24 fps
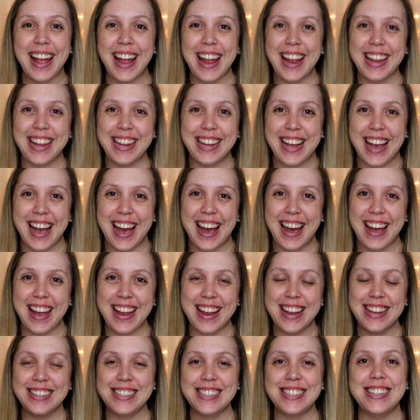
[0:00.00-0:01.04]
Hey
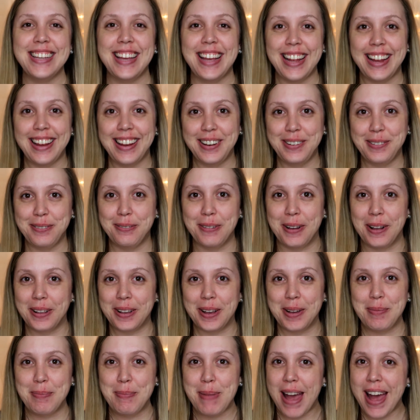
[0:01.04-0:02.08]
guys, and
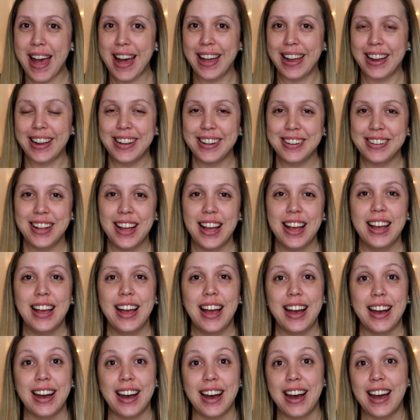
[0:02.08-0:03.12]
welcome back.
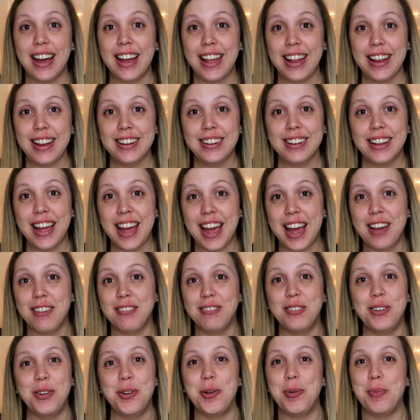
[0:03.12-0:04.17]
I
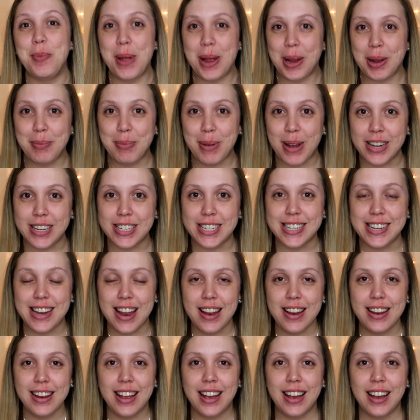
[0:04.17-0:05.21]
have no makeup on
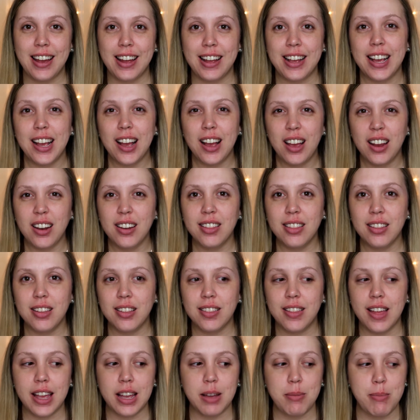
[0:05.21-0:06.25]
today. I kind of
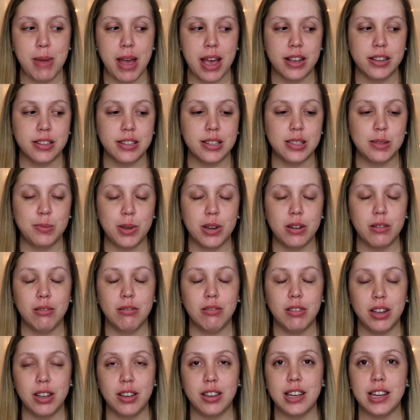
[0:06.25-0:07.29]
look like a mess. It's been a
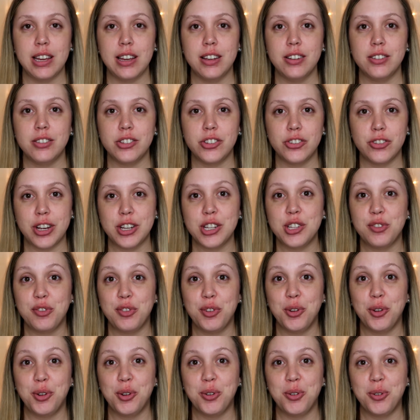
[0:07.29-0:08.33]
really
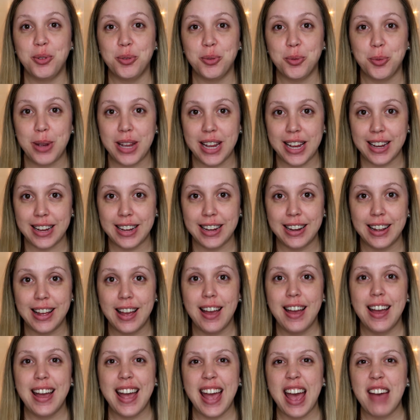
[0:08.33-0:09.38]
stressful week.
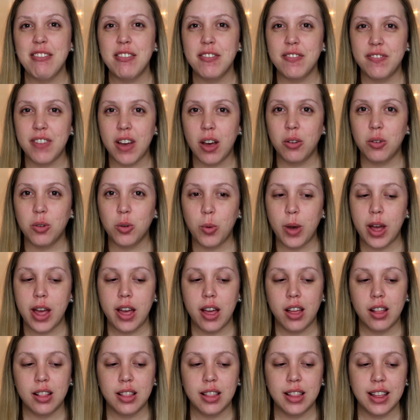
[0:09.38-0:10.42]
Haven't felt
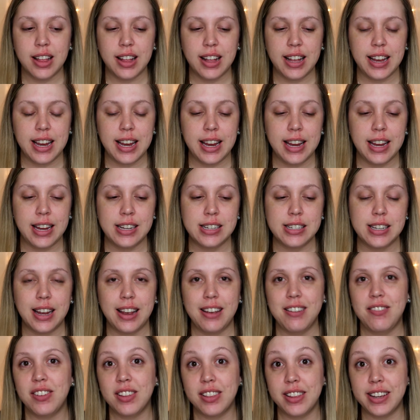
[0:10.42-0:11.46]
well, and
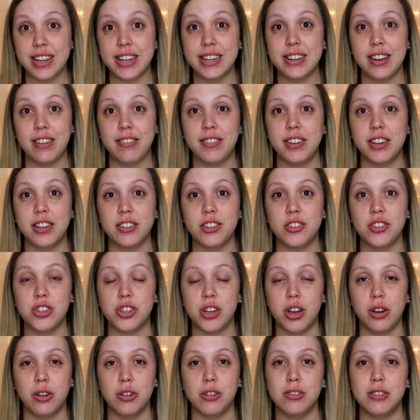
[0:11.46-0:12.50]
I feel like it definitely
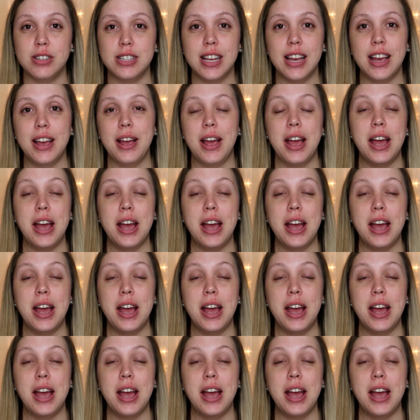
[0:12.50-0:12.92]
shows.